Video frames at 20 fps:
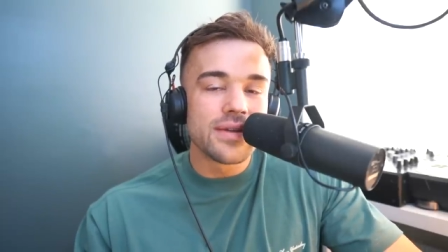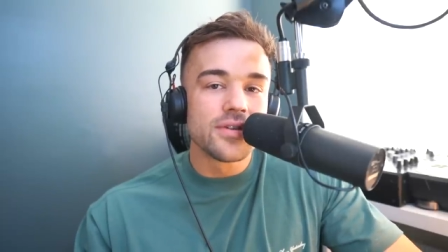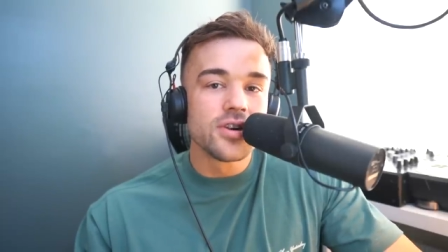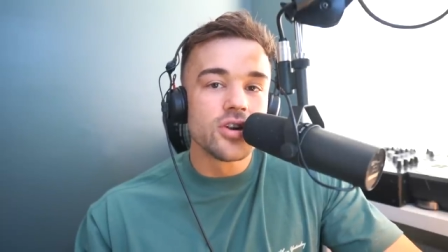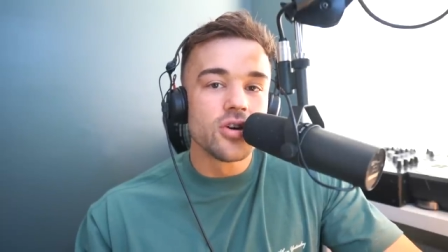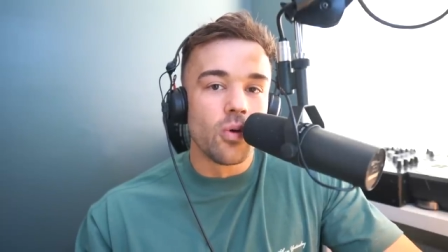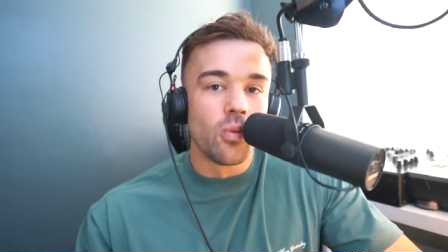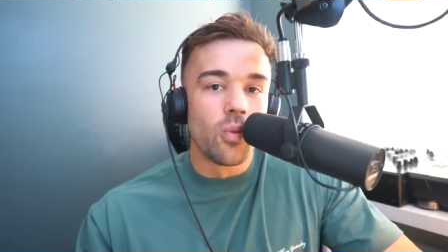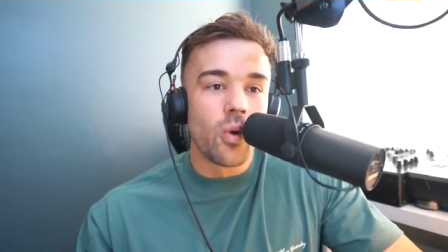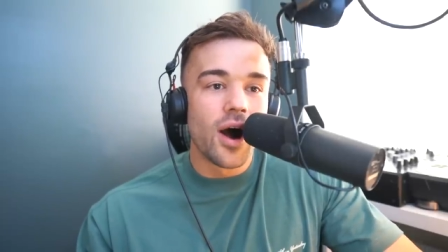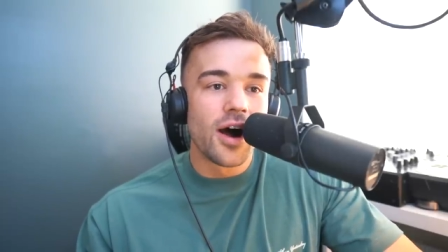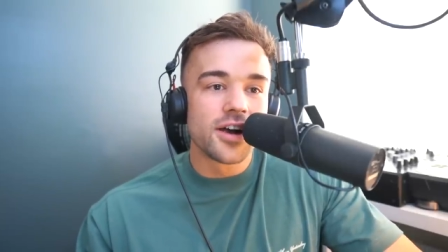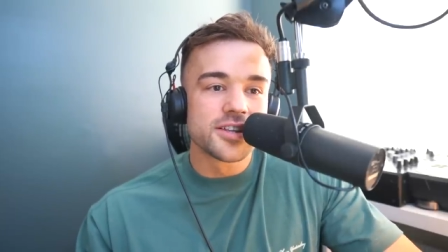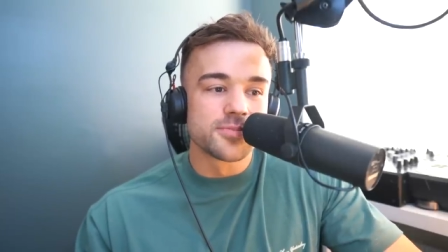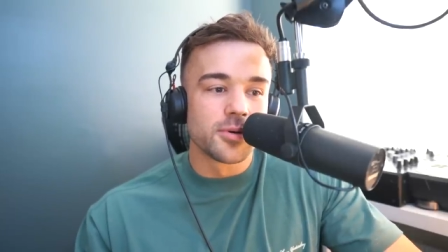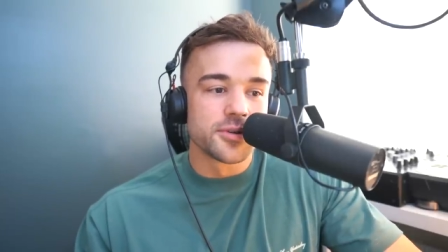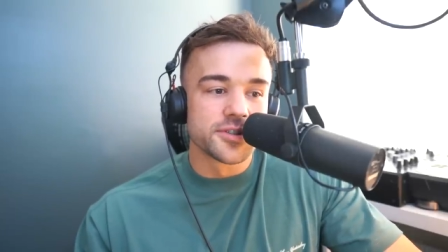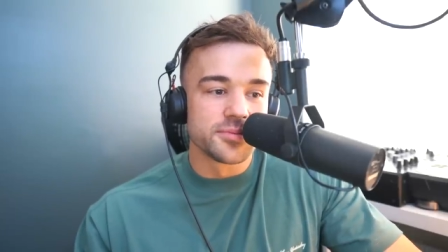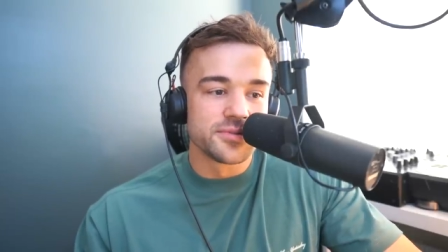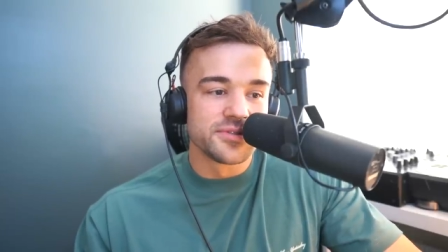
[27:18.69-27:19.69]
Even your
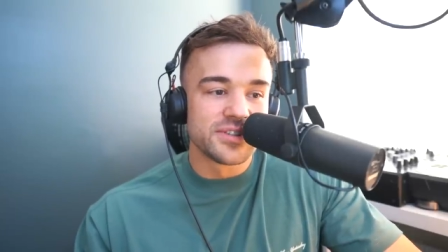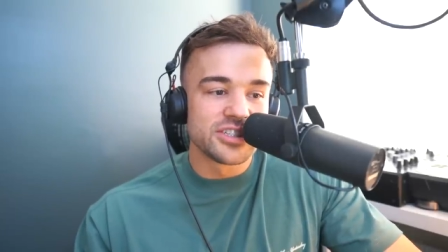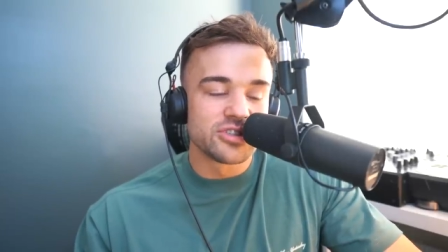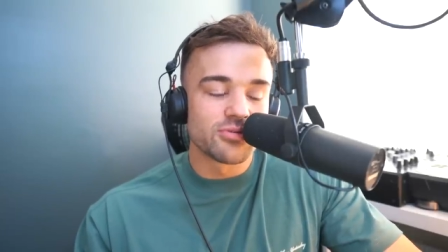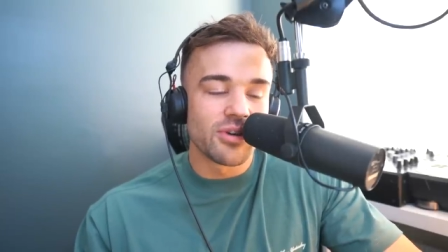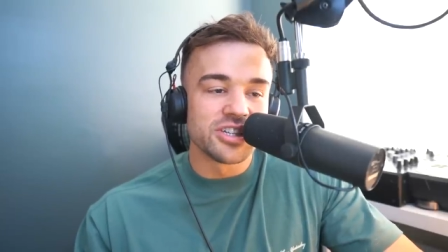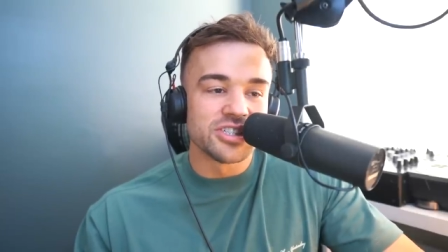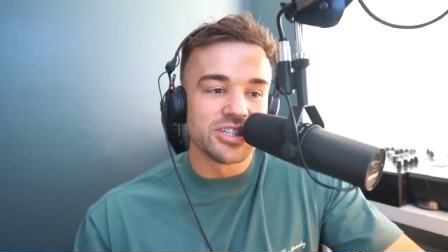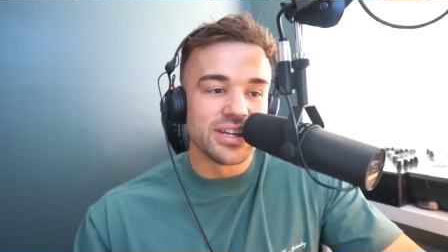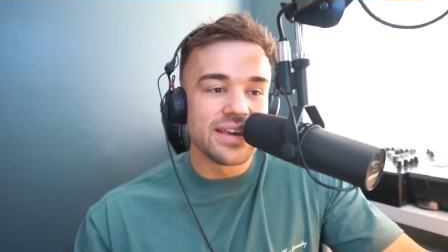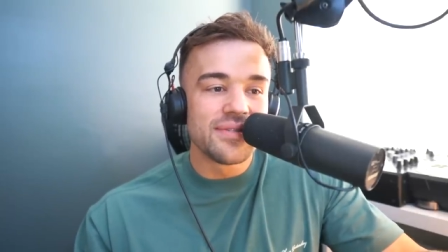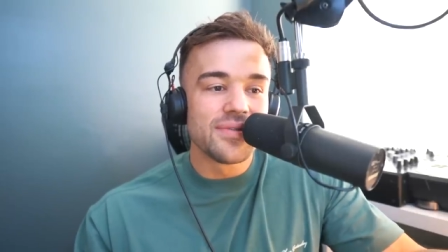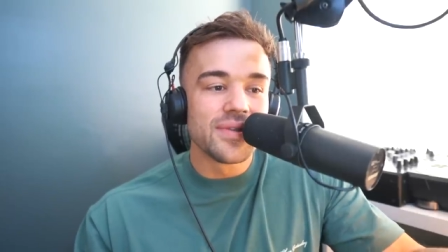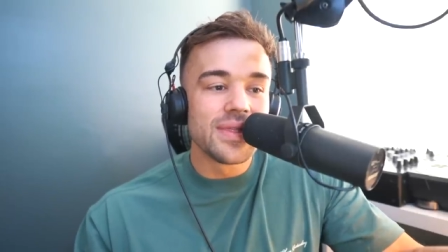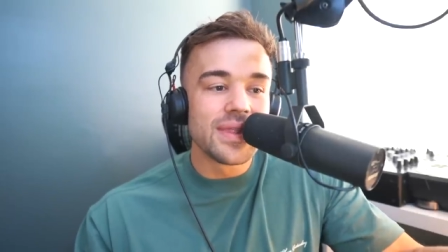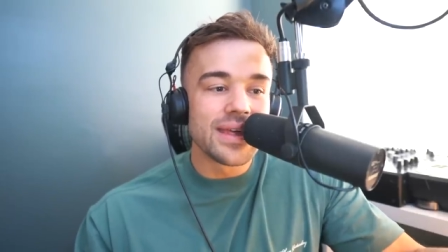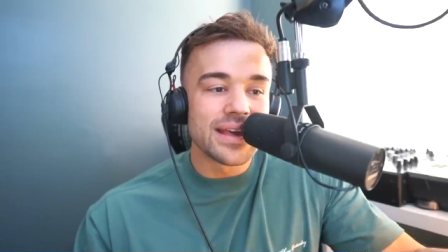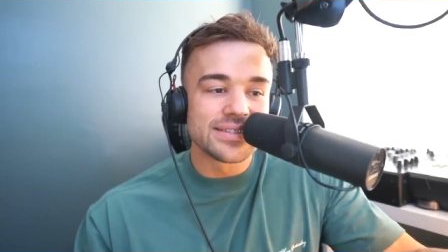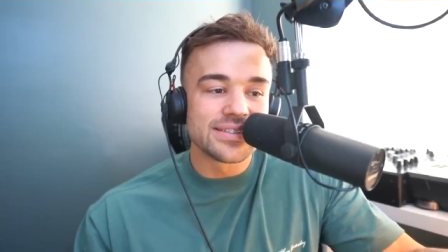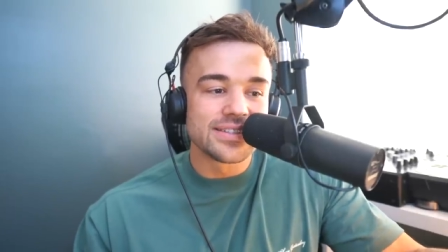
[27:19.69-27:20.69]
worst possible situation,
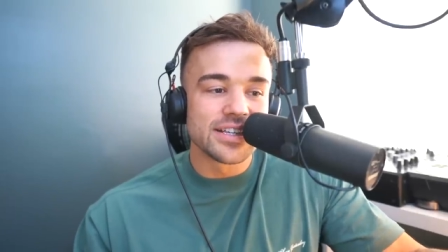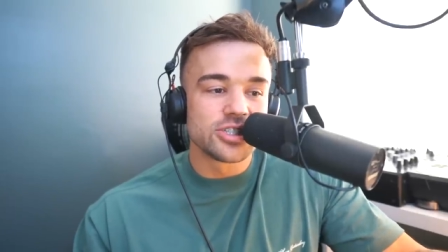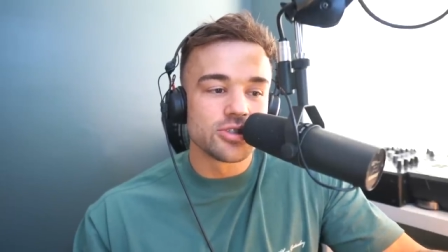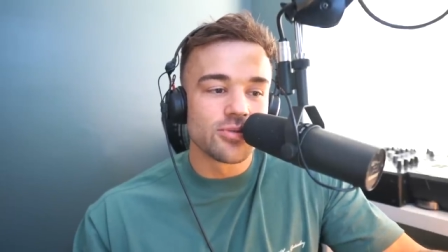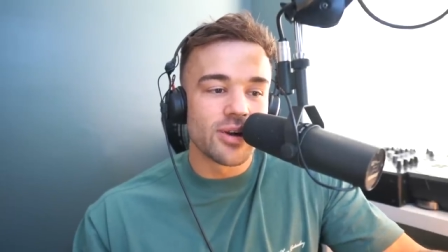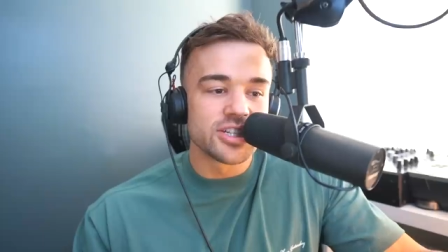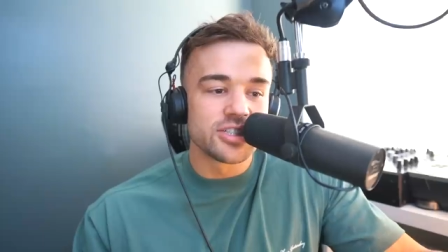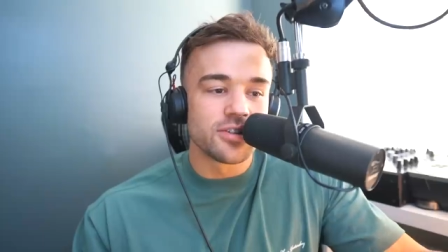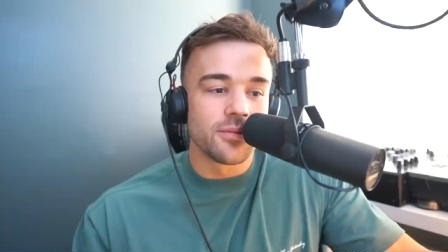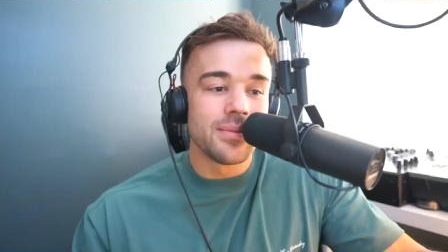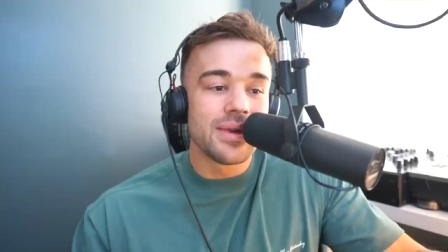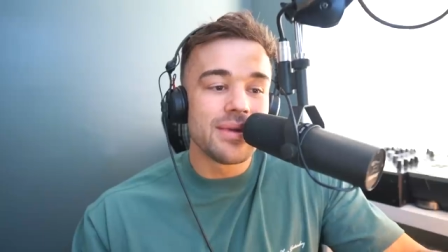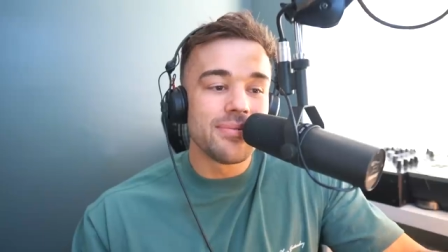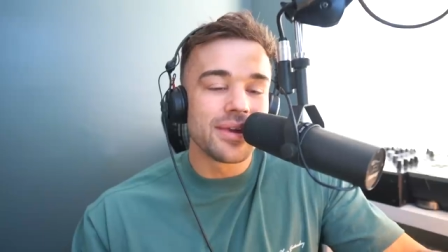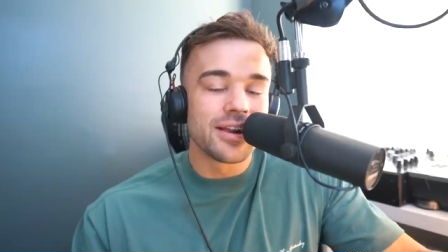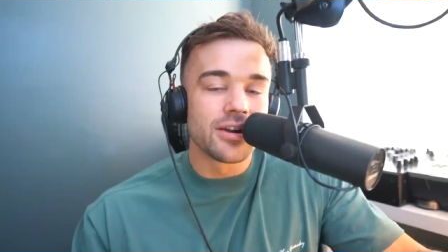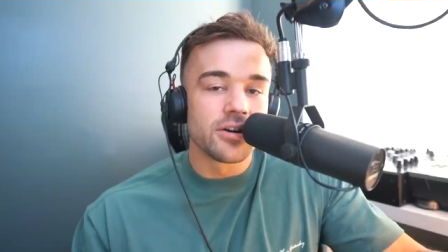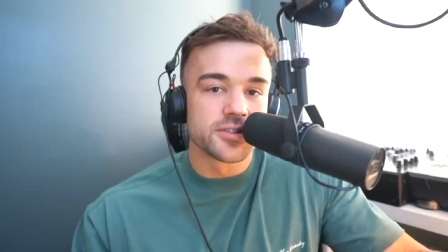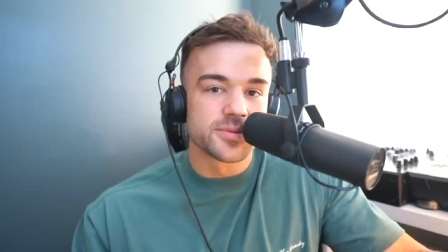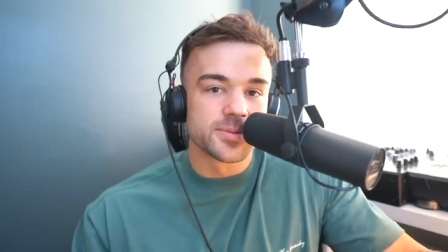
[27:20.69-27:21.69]
even this situation of me
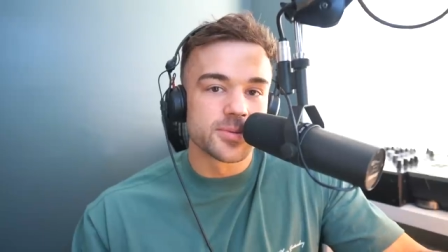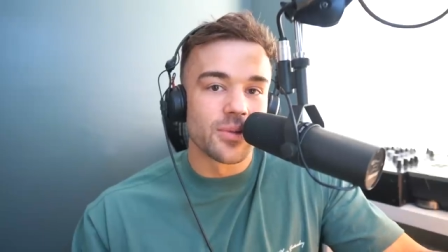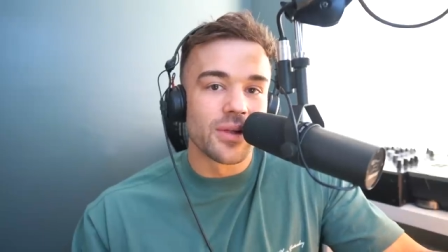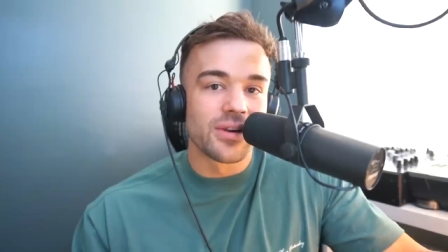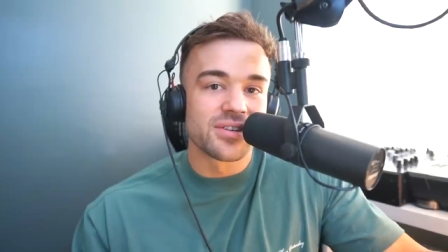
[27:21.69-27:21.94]
being in the hospital,